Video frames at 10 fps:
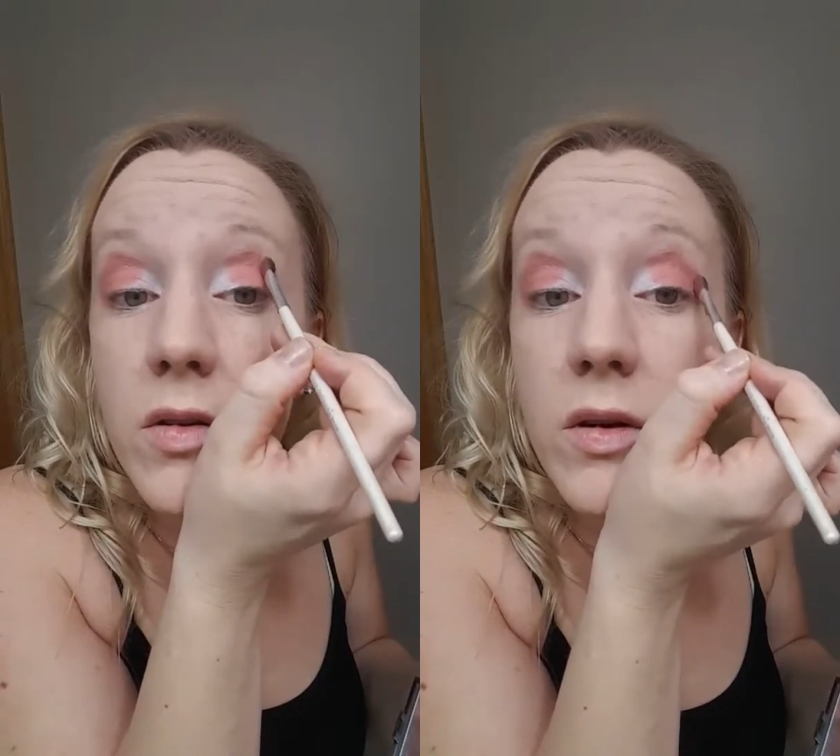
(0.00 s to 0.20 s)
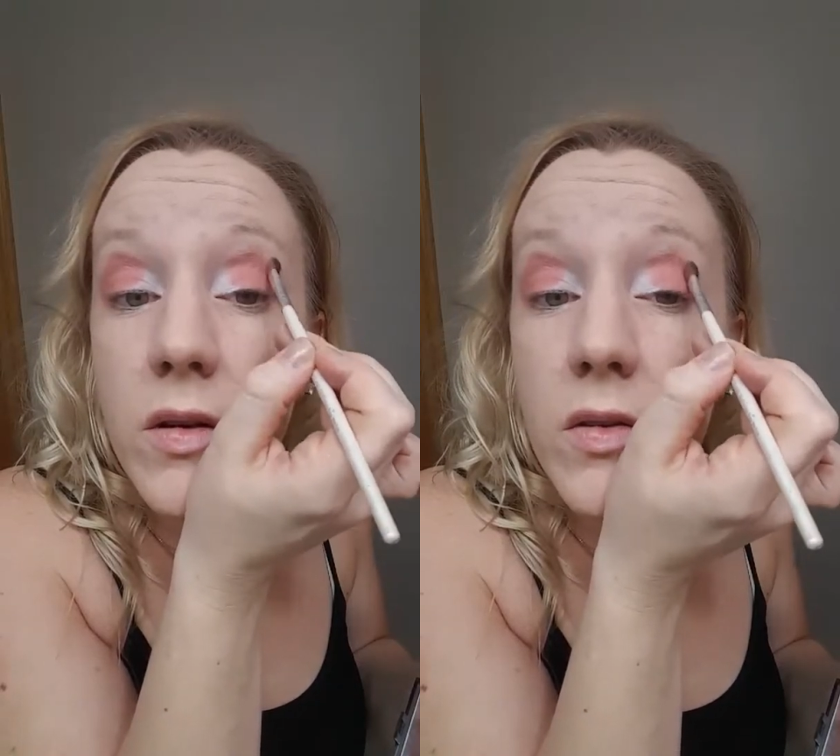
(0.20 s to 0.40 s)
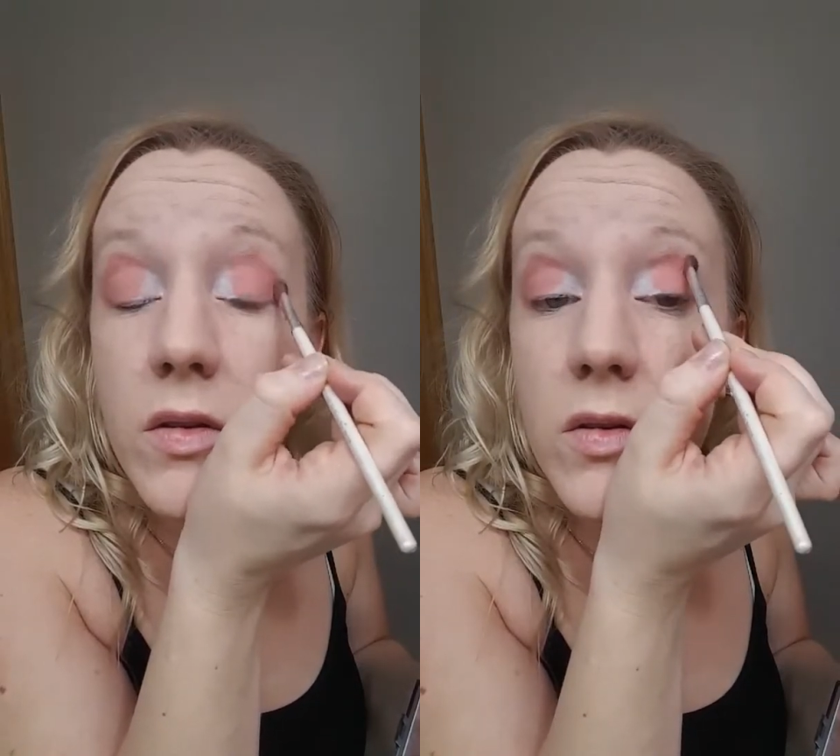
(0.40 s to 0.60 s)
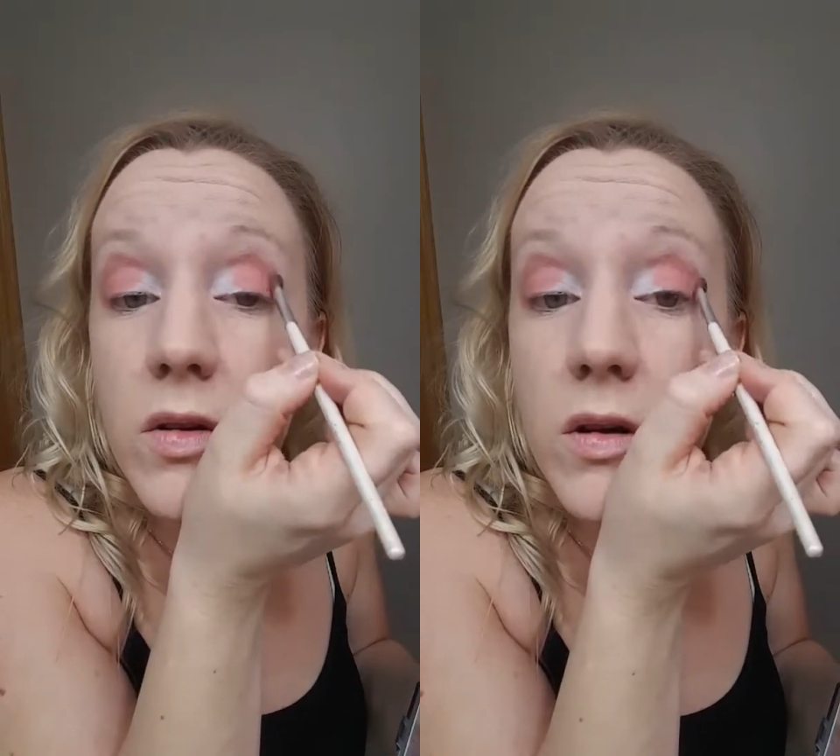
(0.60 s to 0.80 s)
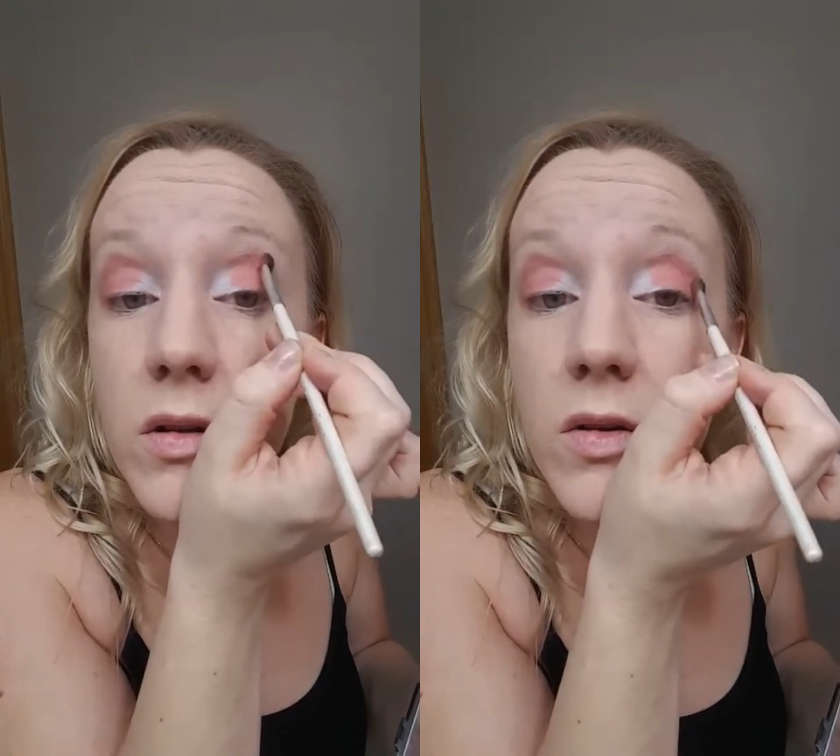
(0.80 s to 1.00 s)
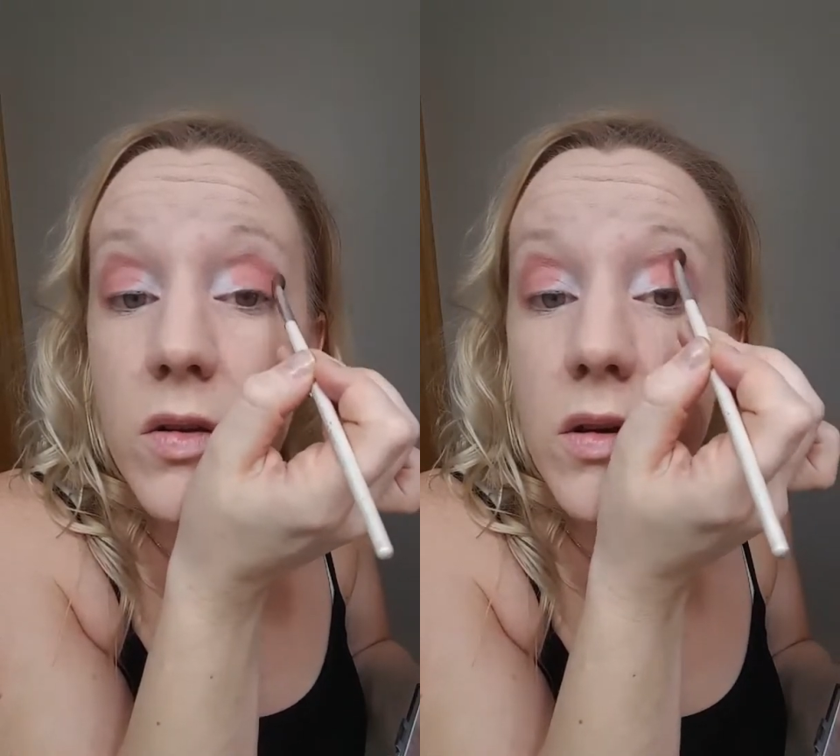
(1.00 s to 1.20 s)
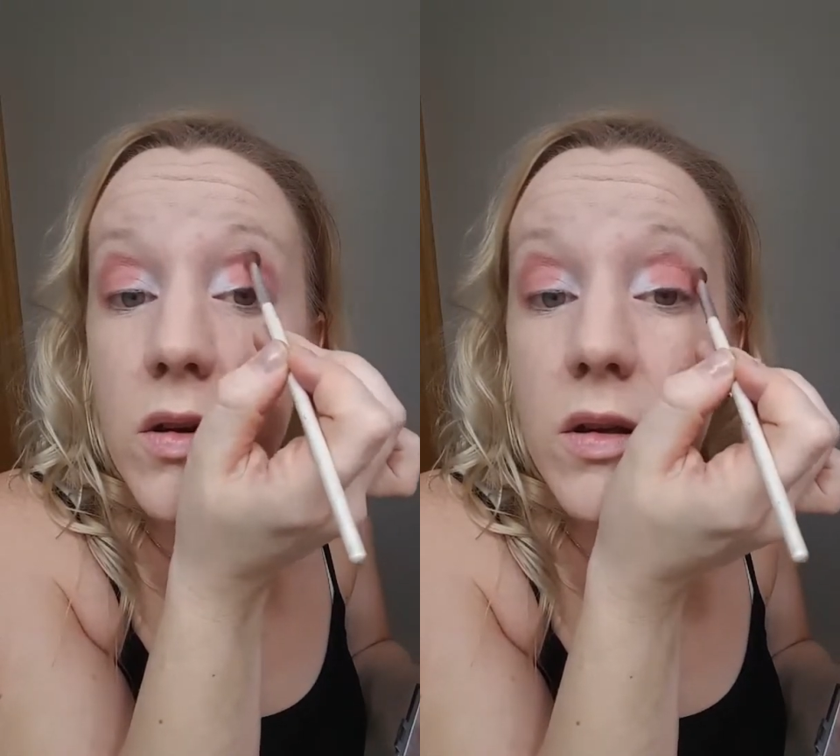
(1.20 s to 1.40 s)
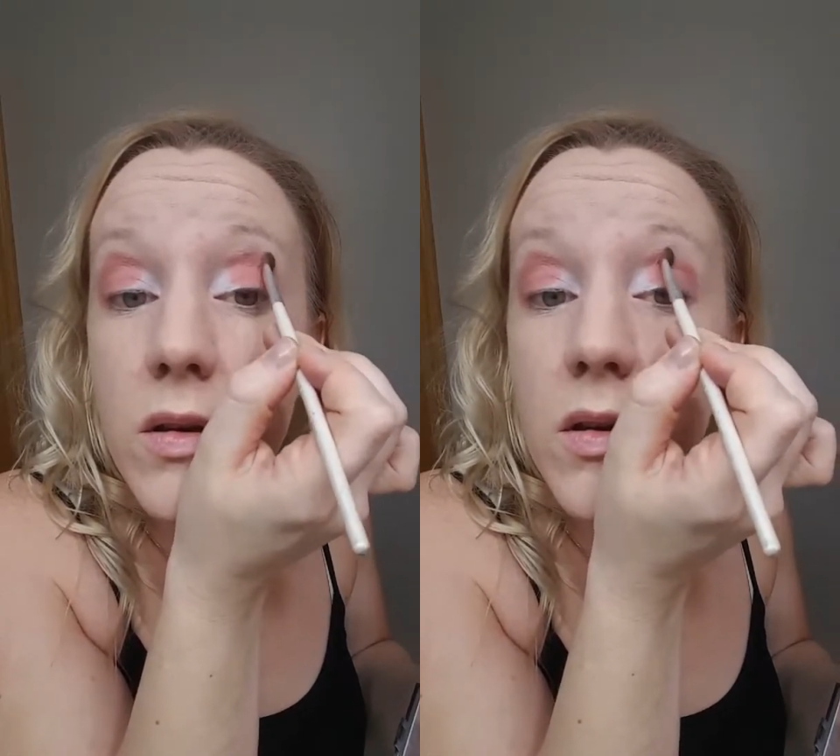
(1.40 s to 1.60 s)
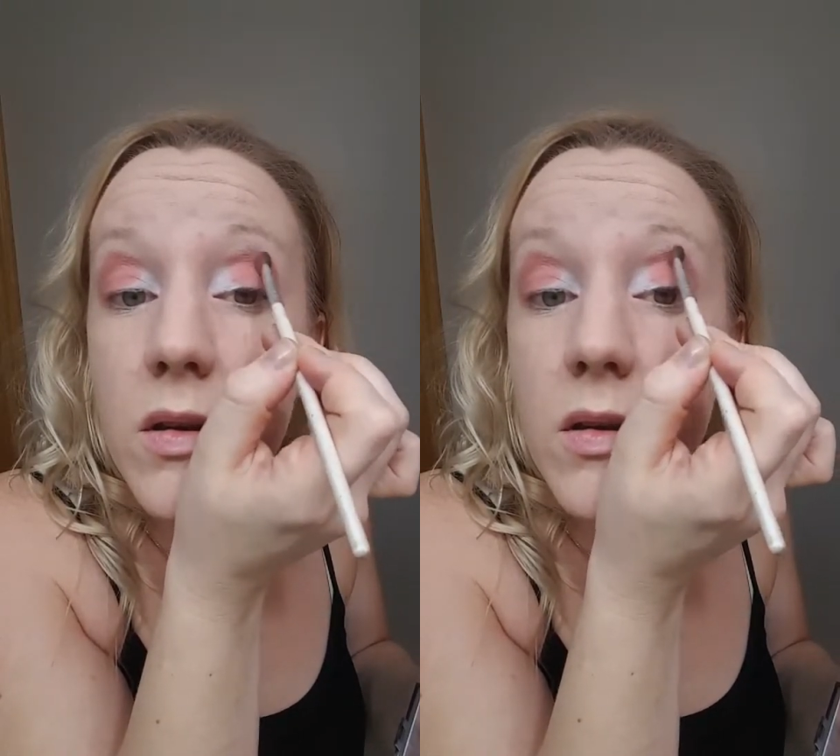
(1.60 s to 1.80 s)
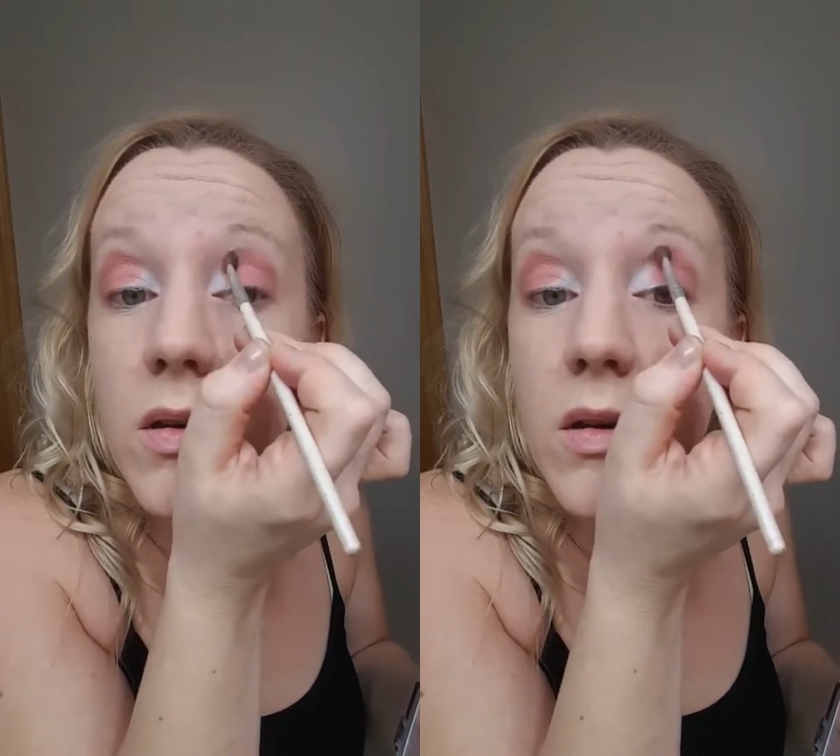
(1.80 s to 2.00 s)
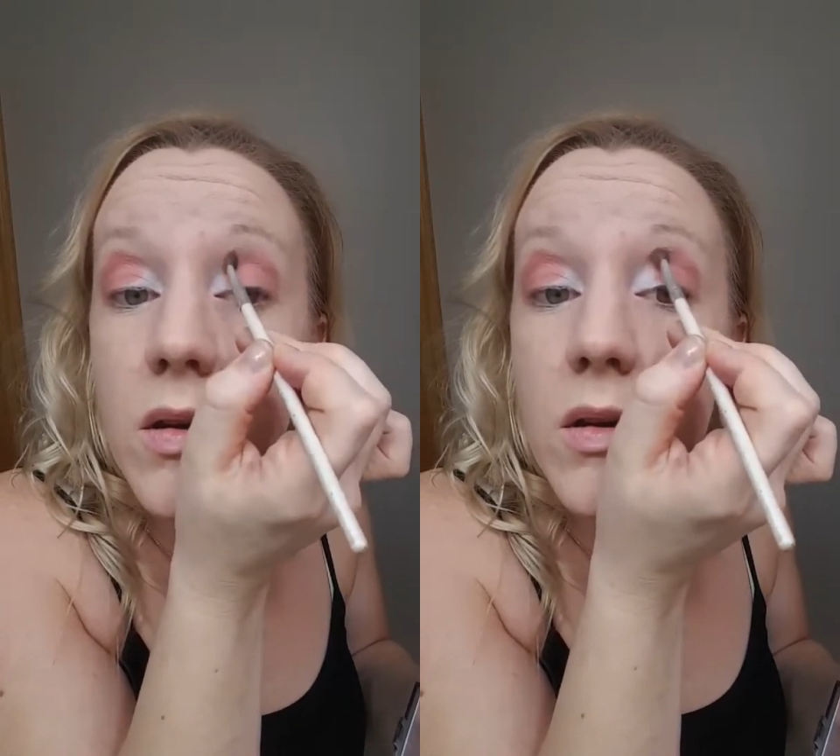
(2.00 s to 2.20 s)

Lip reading: transition color, so I kind of like to